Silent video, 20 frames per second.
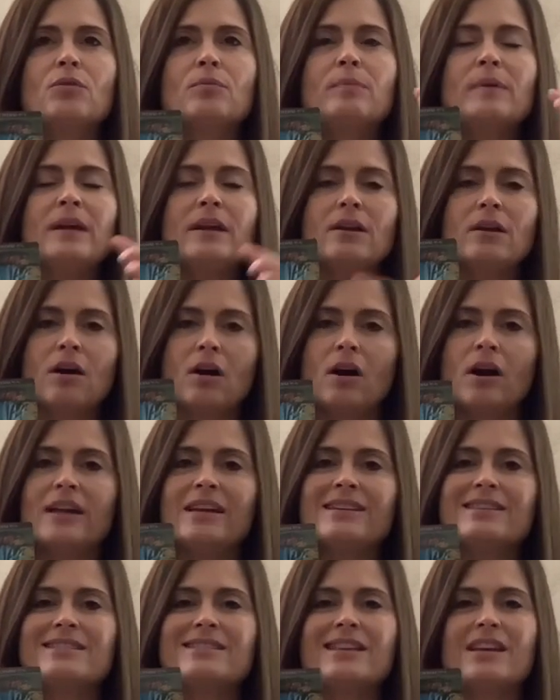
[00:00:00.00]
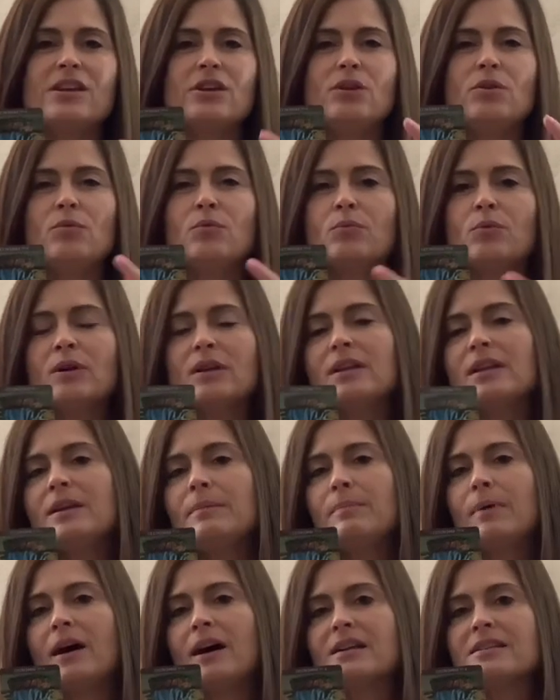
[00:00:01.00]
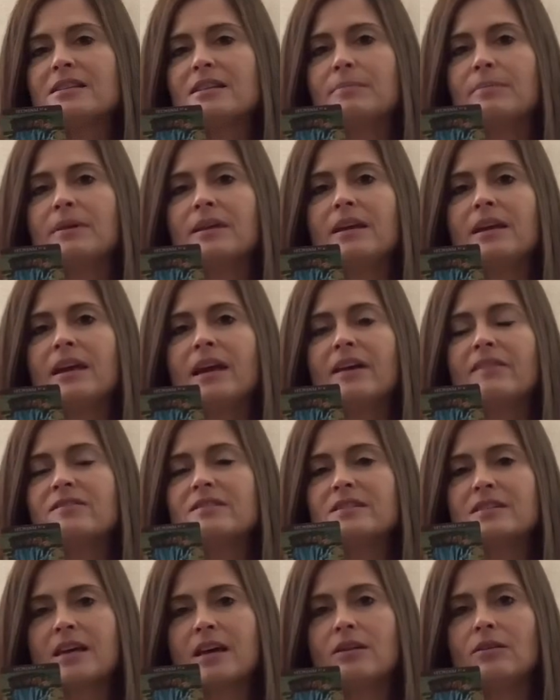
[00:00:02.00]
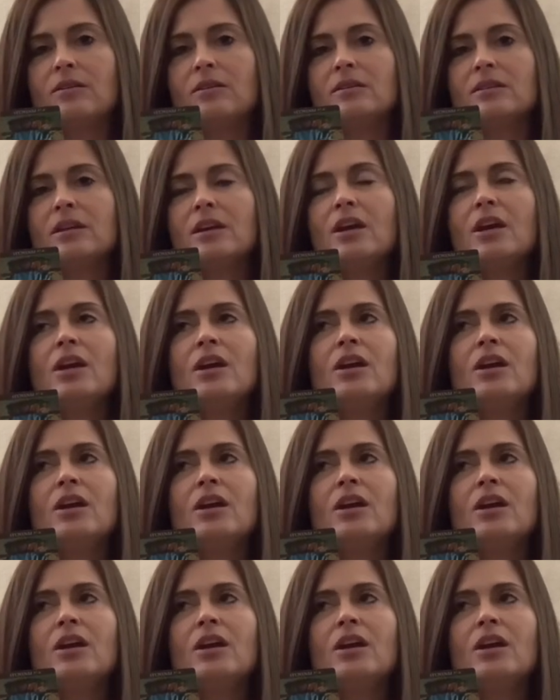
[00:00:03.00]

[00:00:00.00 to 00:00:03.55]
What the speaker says: being honest that you really possibly have settled.